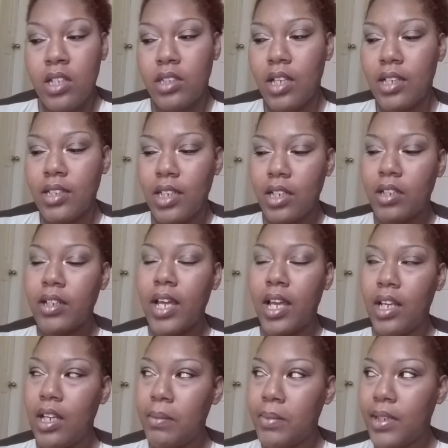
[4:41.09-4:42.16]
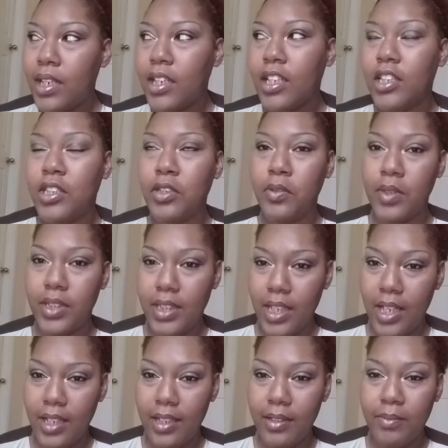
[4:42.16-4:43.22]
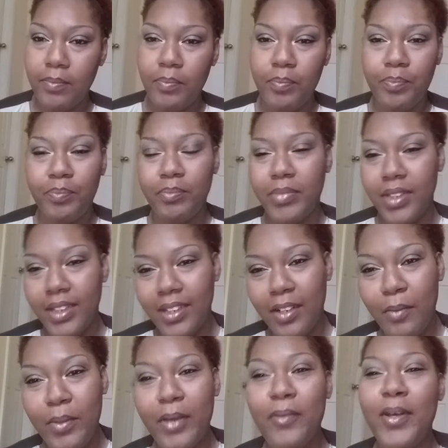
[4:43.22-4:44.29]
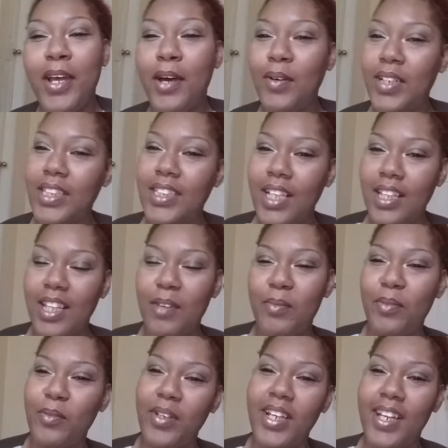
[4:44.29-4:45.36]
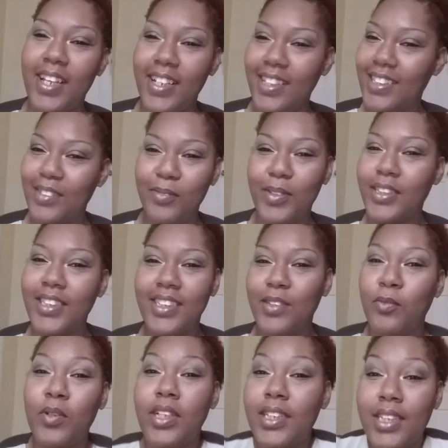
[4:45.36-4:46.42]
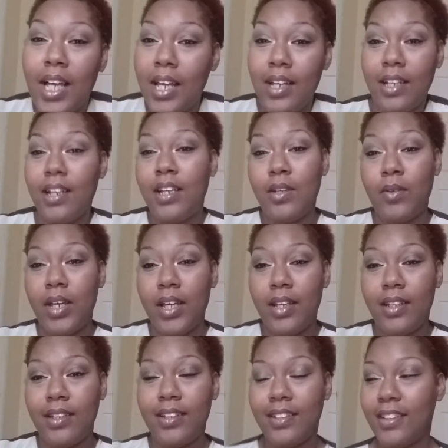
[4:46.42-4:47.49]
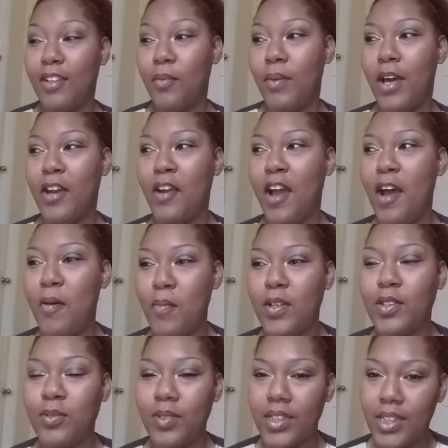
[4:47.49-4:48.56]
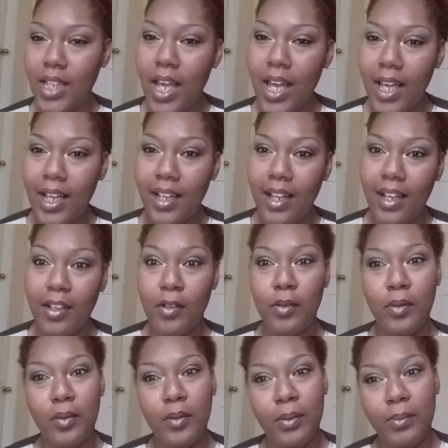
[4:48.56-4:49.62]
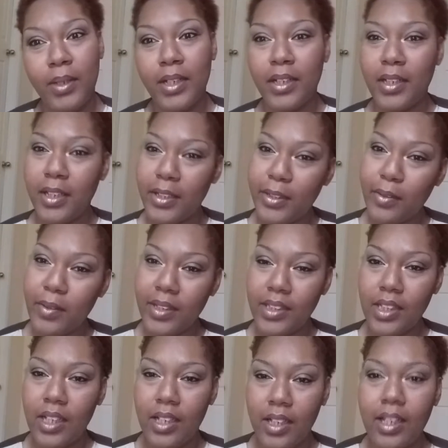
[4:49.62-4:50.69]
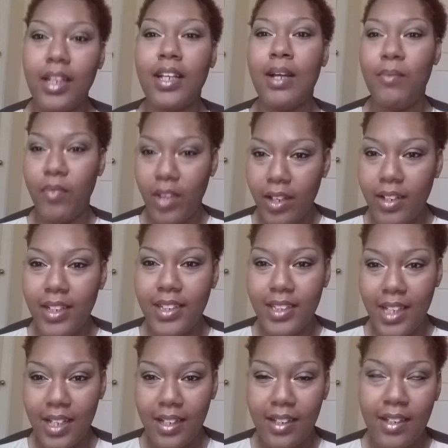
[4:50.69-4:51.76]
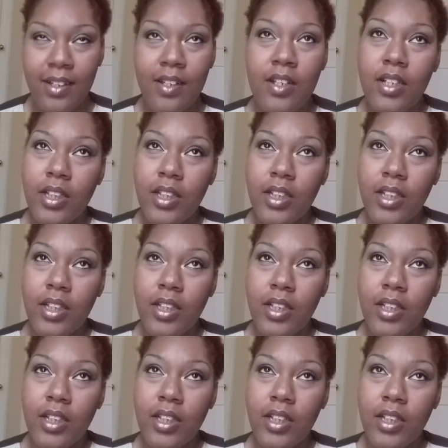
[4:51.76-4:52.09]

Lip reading: So I was like, okay, let me not get too excited. But I mean, we always say that, but we're excited anyway. No matter how much we say, like, oh, I'm not gonna get so excited. Like, I'm very excited.